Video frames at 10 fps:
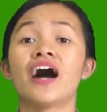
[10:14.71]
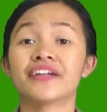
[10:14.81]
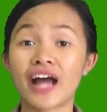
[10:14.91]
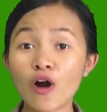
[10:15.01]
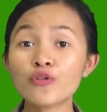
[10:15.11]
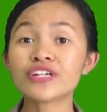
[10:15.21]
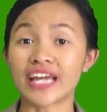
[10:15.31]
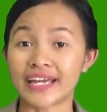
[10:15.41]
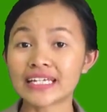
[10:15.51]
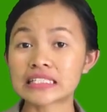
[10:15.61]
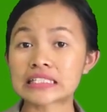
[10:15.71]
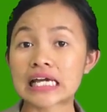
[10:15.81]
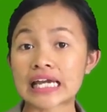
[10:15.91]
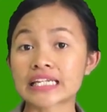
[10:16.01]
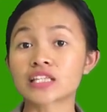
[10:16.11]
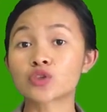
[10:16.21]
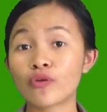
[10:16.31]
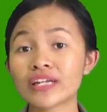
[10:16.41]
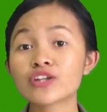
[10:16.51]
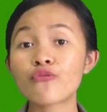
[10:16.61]
Nowadays, in the
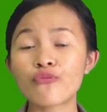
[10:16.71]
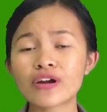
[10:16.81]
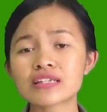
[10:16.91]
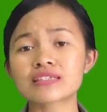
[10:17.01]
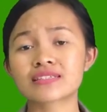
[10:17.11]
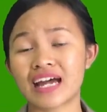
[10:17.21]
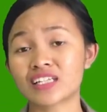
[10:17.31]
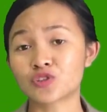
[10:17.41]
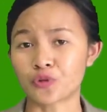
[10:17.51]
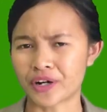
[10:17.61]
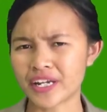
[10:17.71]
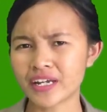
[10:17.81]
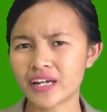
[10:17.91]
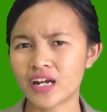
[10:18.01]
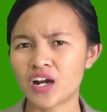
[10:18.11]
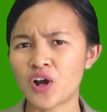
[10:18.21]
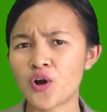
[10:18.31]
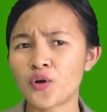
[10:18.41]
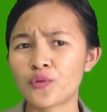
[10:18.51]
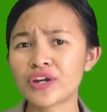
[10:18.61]
21st century,
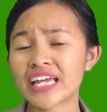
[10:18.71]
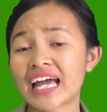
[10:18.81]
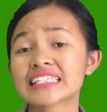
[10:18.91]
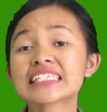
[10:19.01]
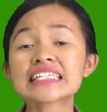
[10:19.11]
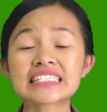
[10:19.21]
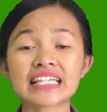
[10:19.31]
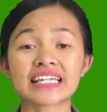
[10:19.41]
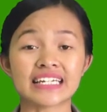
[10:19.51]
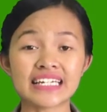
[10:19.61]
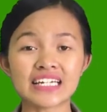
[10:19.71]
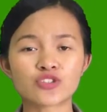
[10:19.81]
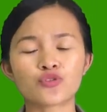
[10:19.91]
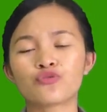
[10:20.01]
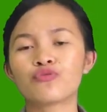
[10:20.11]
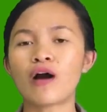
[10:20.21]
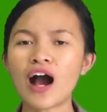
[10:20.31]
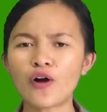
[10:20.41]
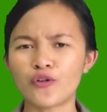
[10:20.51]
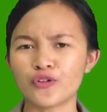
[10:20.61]
we can easily to
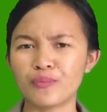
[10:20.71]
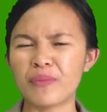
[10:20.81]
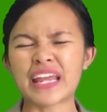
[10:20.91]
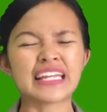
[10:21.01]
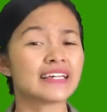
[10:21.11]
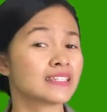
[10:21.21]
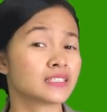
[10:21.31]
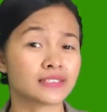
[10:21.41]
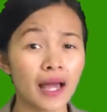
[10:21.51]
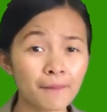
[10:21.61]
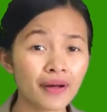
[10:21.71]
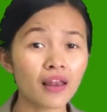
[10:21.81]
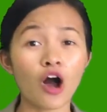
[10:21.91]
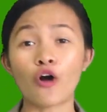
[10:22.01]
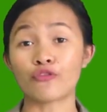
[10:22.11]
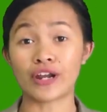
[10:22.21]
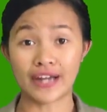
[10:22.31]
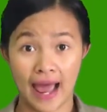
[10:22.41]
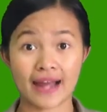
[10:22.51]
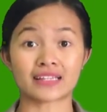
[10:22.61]
find many examples of
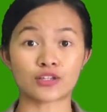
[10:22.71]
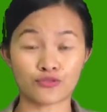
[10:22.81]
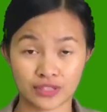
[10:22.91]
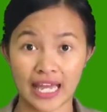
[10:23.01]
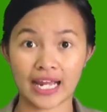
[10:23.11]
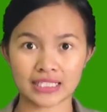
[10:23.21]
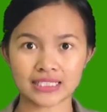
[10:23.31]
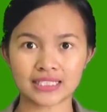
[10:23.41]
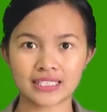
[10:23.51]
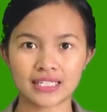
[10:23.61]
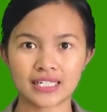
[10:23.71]
narrative text.